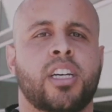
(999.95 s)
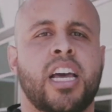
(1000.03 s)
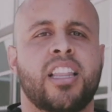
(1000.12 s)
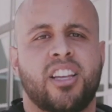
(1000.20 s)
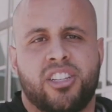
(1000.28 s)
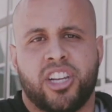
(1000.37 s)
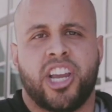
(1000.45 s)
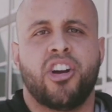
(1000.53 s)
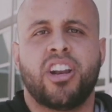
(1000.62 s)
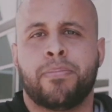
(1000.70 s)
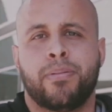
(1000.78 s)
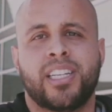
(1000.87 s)
The
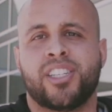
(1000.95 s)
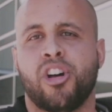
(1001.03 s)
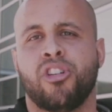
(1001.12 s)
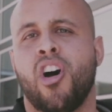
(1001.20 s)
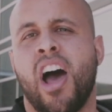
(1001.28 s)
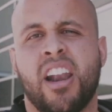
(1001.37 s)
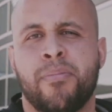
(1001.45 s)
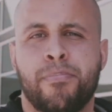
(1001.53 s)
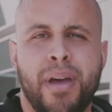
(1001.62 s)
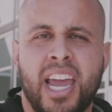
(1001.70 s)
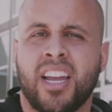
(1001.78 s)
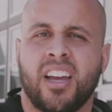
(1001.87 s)
security police don't know how to
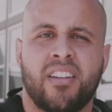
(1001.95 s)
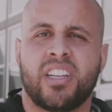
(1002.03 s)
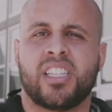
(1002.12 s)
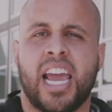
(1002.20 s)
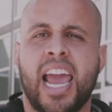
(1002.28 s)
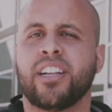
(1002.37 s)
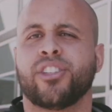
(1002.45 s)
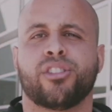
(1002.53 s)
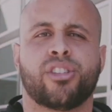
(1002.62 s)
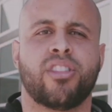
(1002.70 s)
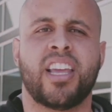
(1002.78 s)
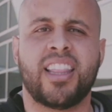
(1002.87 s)
make of this answer.
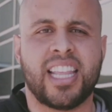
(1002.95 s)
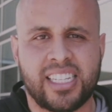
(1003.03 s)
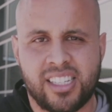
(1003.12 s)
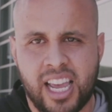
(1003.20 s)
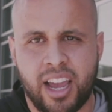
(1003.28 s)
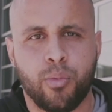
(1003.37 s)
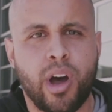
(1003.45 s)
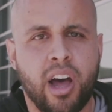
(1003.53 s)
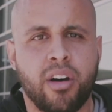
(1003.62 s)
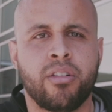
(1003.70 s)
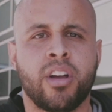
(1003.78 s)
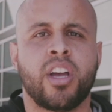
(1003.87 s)
So then they say,
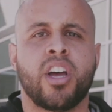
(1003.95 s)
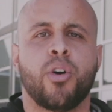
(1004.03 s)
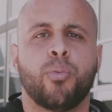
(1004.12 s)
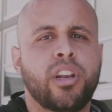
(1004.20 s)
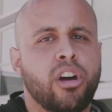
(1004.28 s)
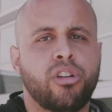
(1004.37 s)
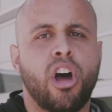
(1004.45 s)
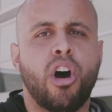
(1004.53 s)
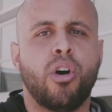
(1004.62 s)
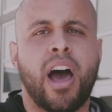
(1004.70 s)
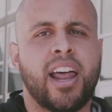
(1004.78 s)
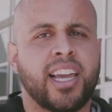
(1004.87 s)
'Well, we don't know
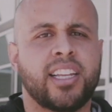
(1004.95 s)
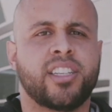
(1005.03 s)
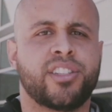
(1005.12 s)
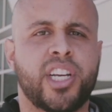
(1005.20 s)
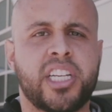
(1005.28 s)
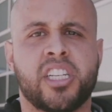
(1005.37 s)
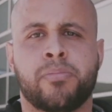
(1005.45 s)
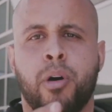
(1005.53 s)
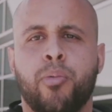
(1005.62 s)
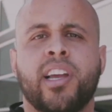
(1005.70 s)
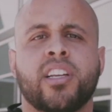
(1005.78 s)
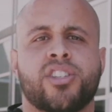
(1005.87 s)
how to get to Jesus, but
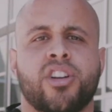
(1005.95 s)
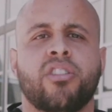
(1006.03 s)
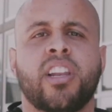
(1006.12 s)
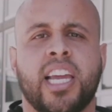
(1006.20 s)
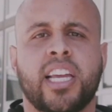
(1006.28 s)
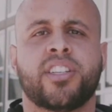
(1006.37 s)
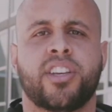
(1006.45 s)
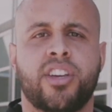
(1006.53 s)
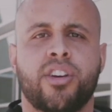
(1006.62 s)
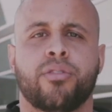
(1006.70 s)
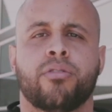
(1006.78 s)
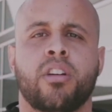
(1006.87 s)
we could certainly get to
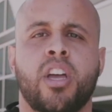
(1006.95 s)
you.